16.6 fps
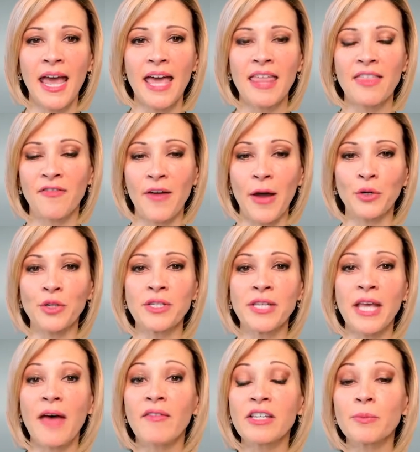and the
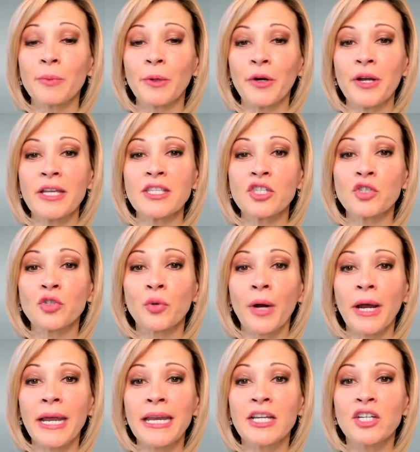founders have experience
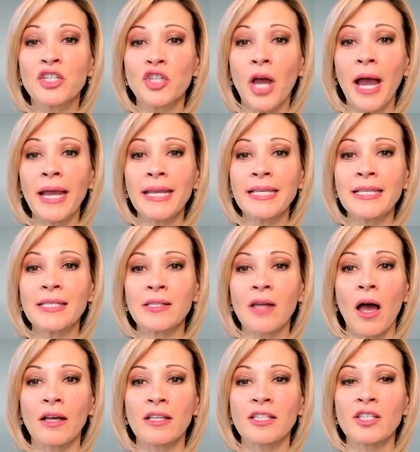trading Chinese
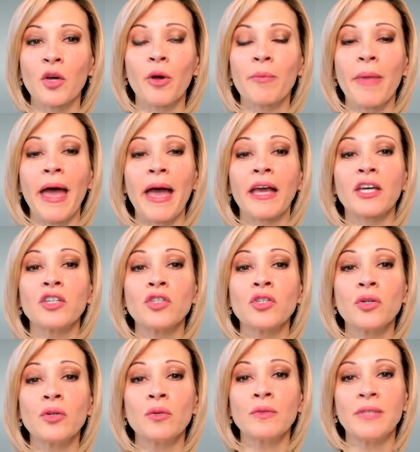stocks going back
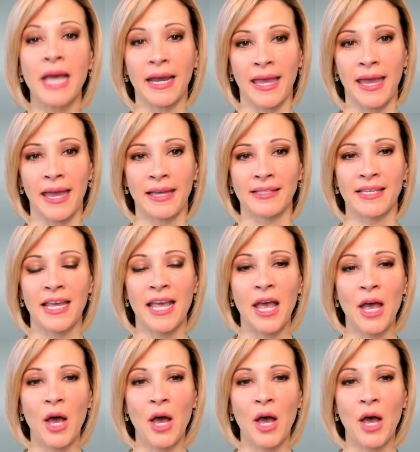2 decades.